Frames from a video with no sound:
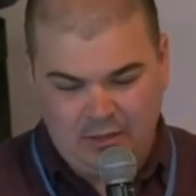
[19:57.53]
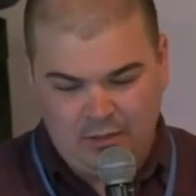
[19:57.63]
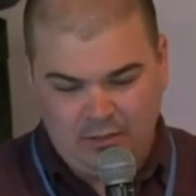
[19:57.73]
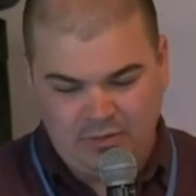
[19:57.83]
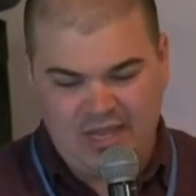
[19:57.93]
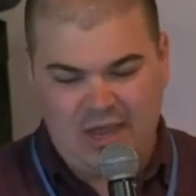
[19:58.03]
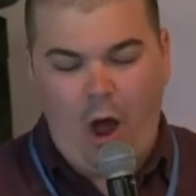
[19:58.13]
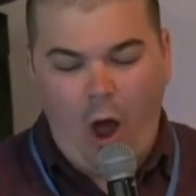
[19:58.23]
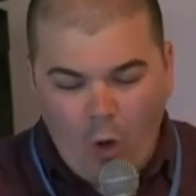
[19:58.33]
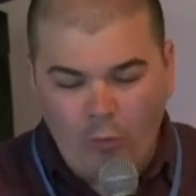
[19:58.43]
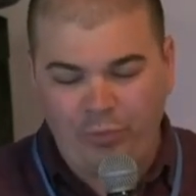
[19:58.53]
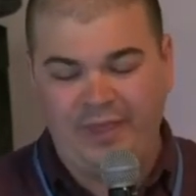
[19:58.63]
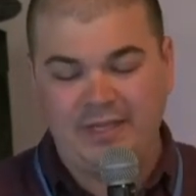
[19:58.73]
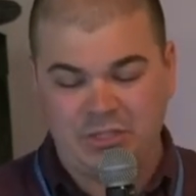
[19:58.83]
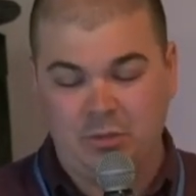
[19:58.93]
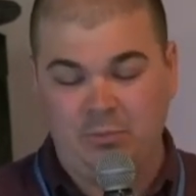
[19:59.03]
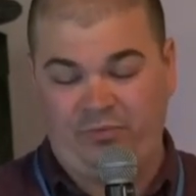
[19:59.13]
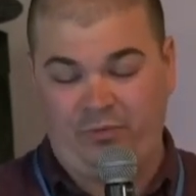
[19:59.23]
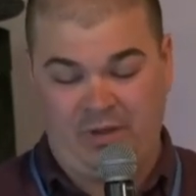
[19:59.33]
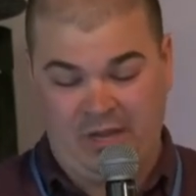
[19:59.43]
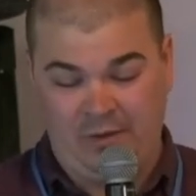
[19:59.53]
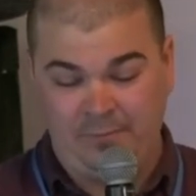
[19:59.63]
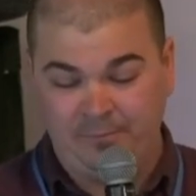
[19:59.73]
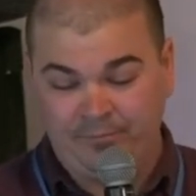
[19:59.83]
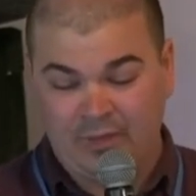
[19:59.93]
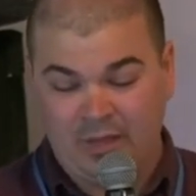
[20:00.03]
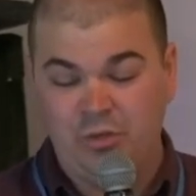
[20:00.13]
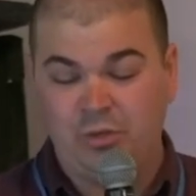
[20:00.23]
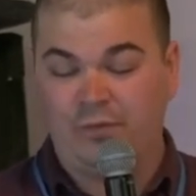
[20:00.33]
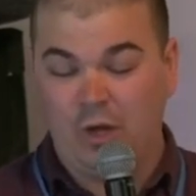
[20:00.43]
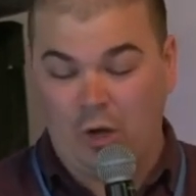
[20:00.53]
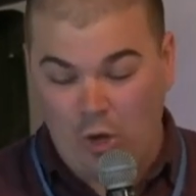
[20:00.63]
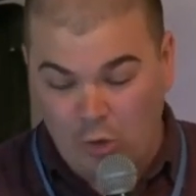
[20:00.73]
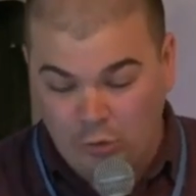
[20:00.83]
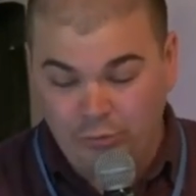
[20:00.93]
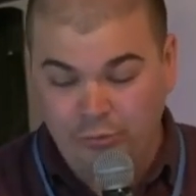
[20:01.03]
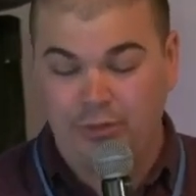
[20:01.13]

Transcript: We say, all things come from you, and of your own